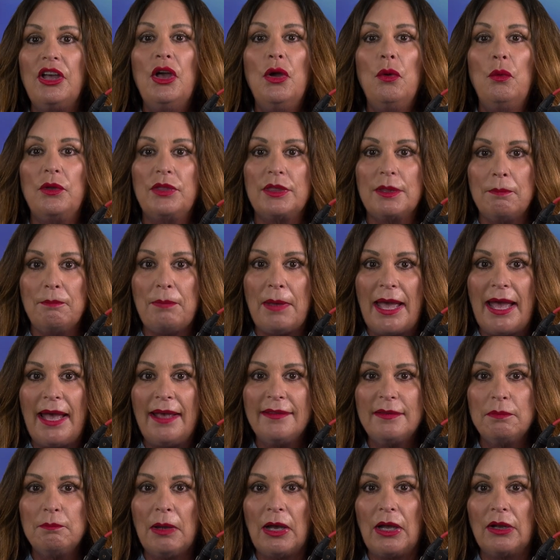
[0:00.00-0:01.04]
with the bass
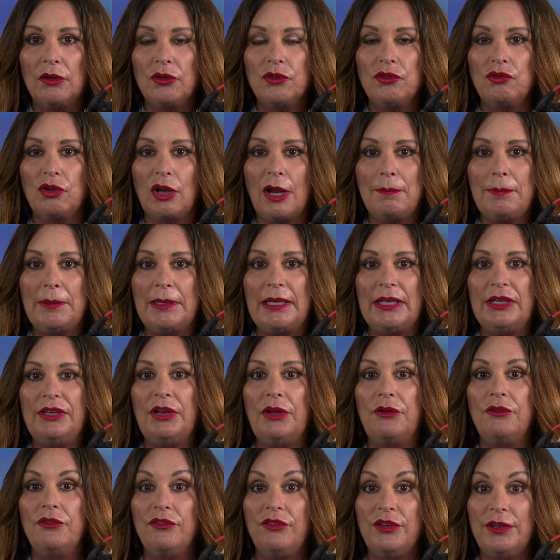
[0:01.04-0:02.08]
models dropping in
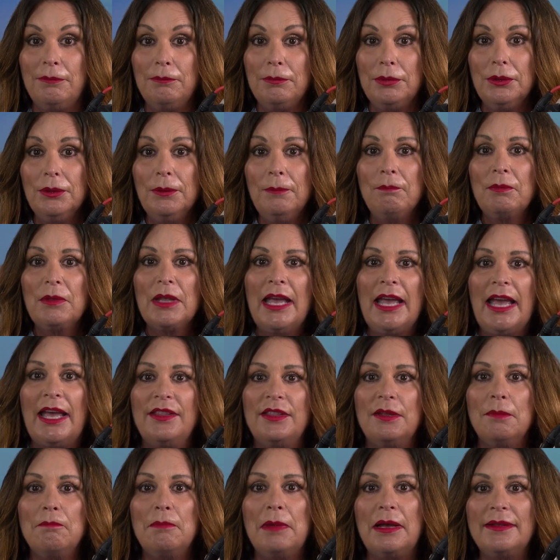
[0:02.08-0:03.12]
November and the
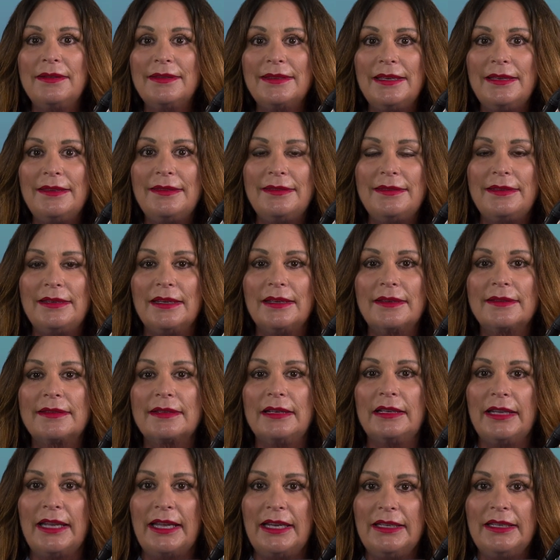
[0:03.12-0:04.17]
muskie sticks
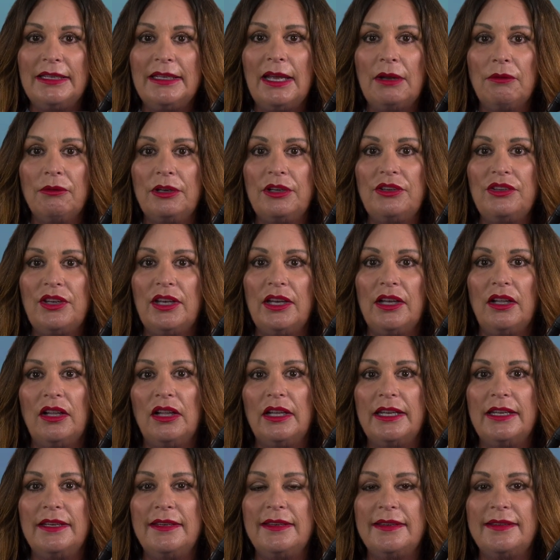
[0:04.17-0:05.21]
landing at retail
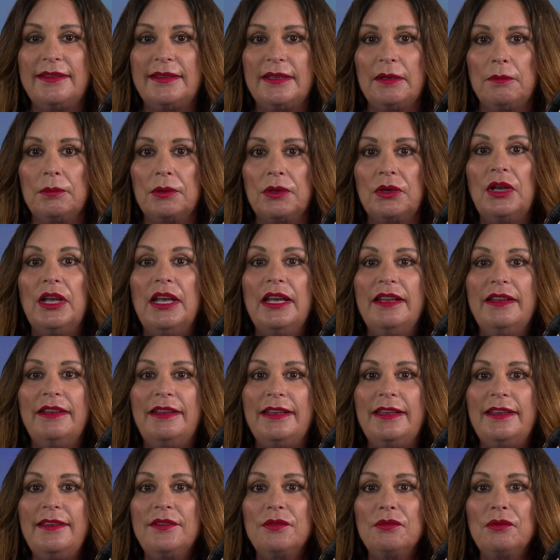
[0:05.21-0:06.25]
in December.
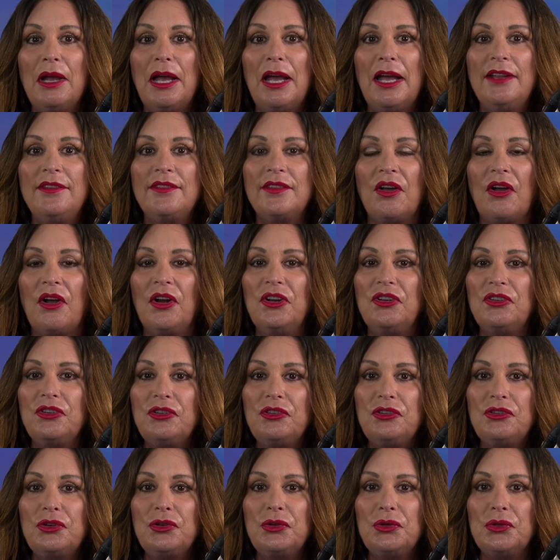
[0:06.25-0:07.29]
These rods aren't
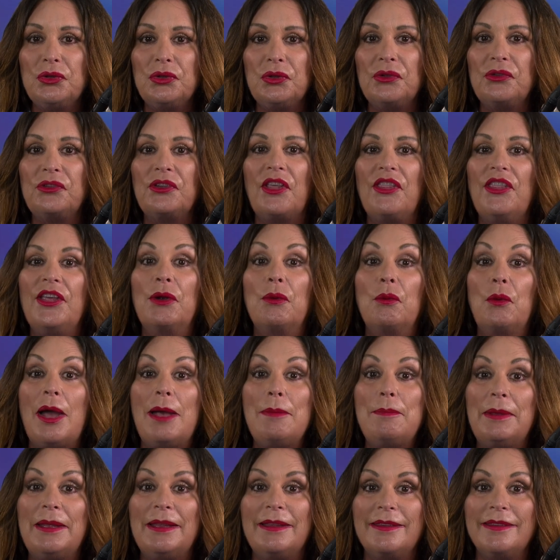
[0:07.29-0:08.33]
just tools, they're
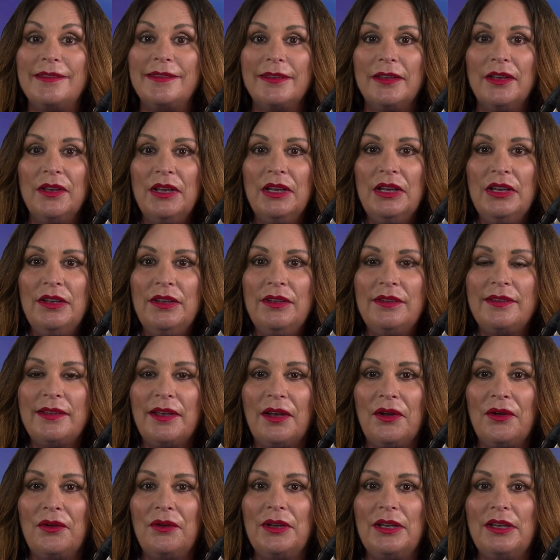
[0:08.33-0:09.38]
weapons.
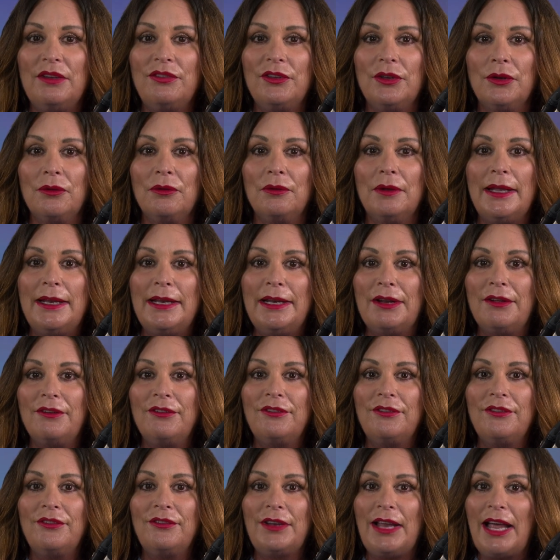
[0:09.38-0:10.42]
So if you're ready to
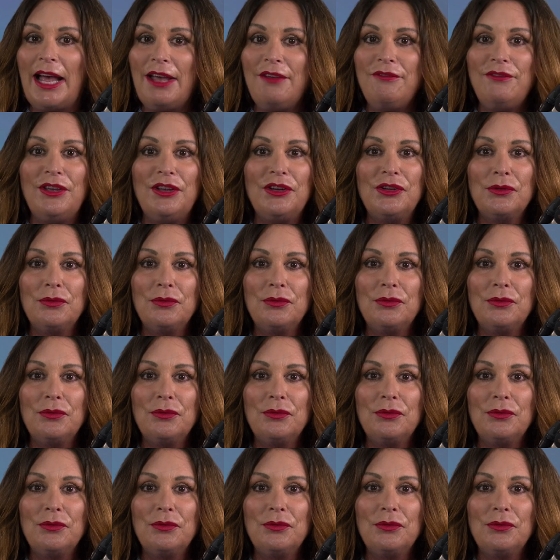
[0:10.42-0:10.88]
fly fish